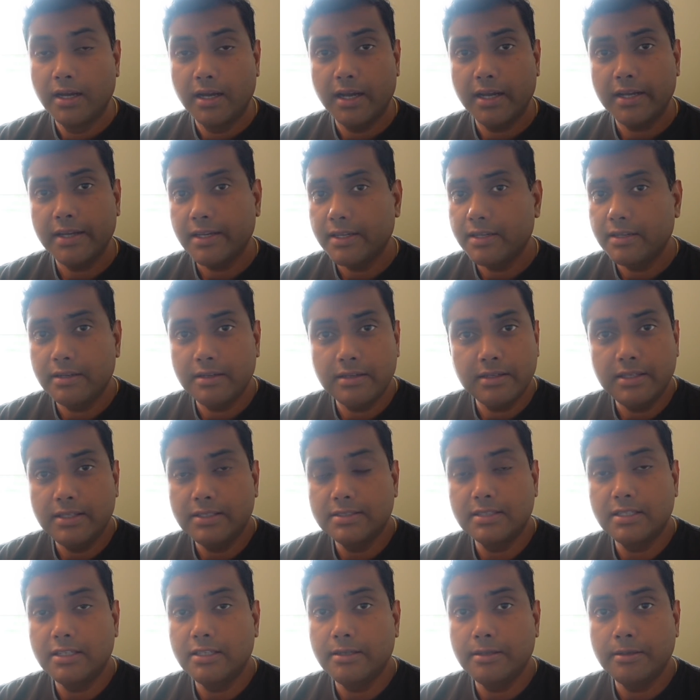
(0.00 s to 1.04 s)
I can
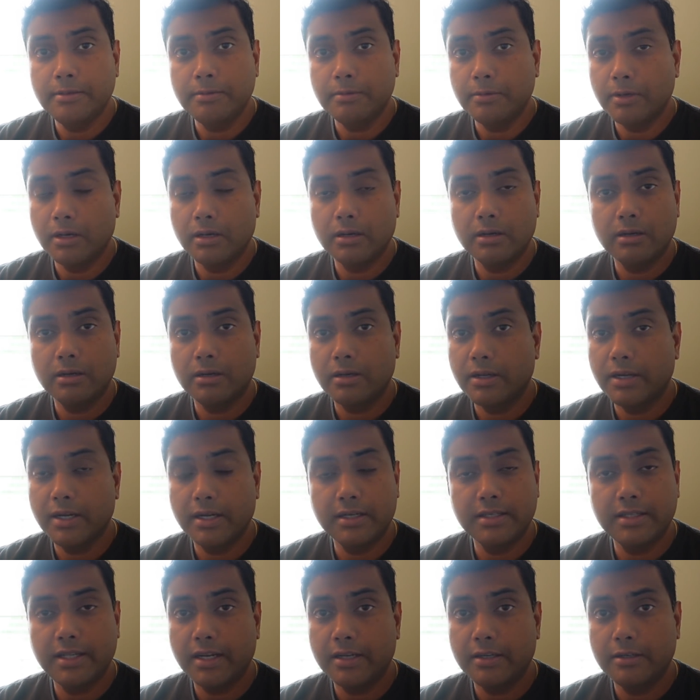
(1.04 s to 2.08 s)
easily
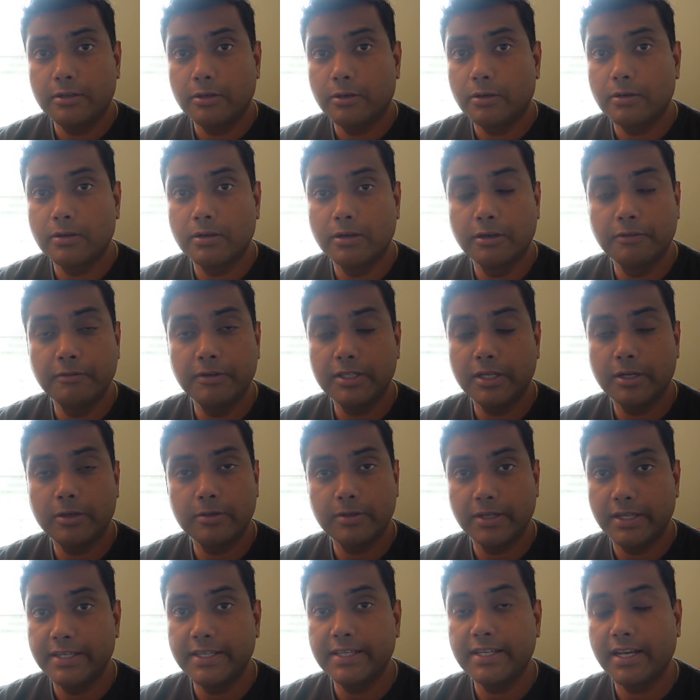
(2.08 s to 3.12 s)
get that dog
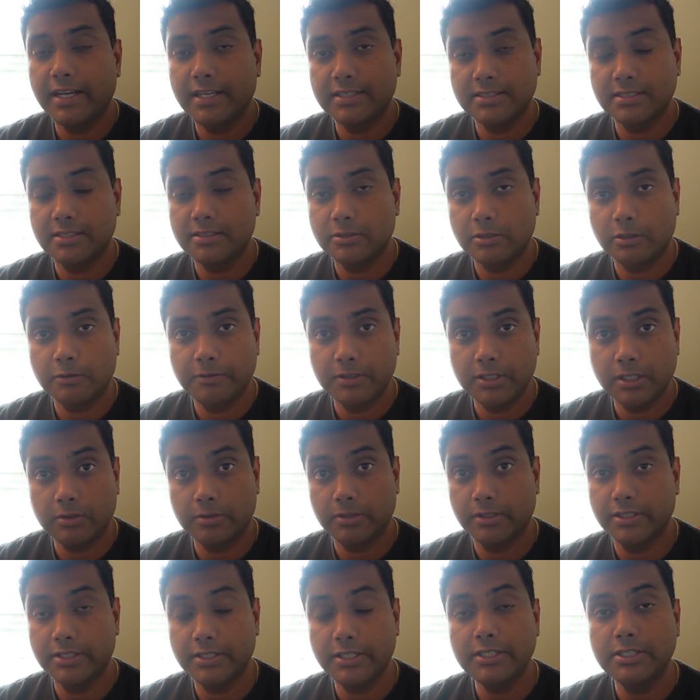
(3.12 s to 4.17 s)
without any hassles or
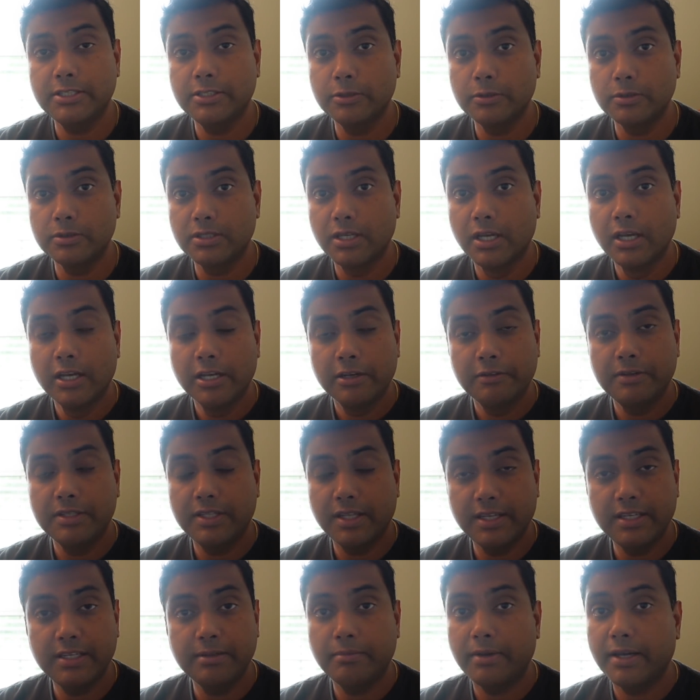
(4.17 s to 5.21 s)
without any issues
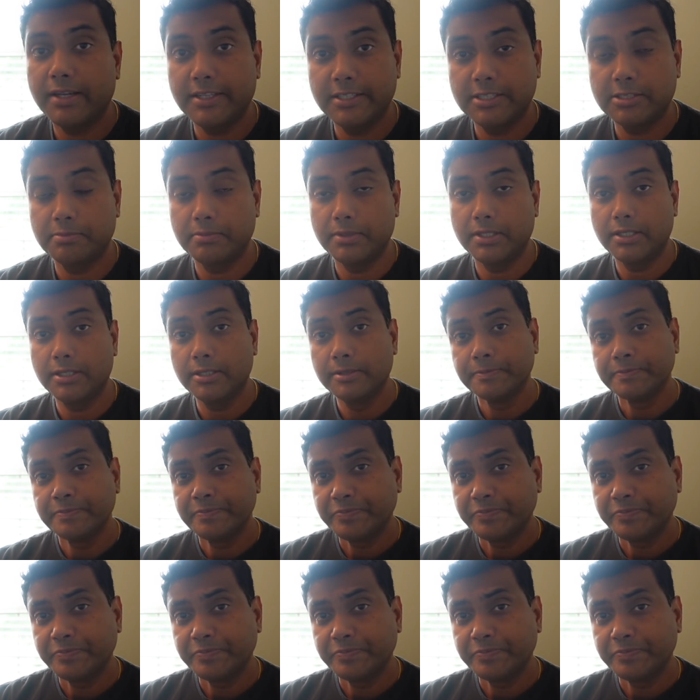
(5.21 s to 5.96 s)
with any management.